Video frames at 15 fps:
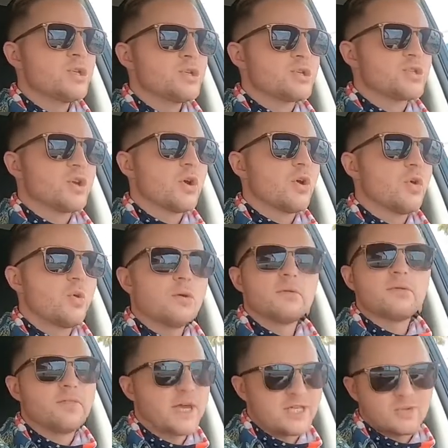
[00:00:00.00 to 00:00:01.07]
So
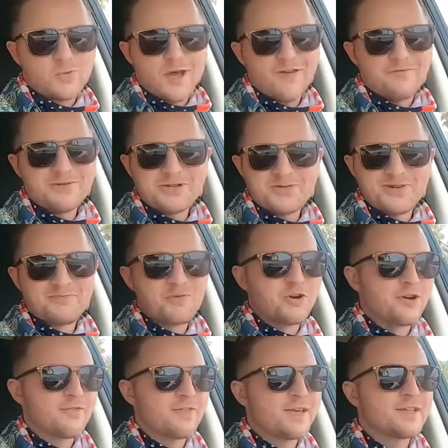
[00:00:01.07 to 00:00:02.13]
that's why I've been doing
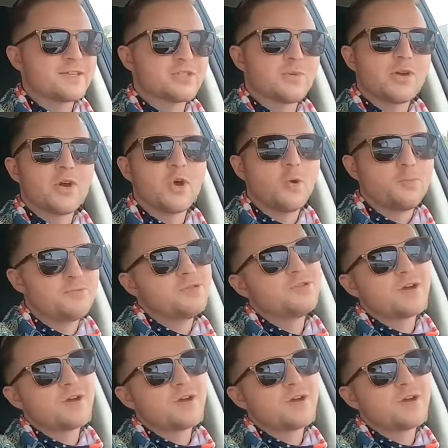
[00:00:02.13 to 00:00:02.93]
more of it. So I hope you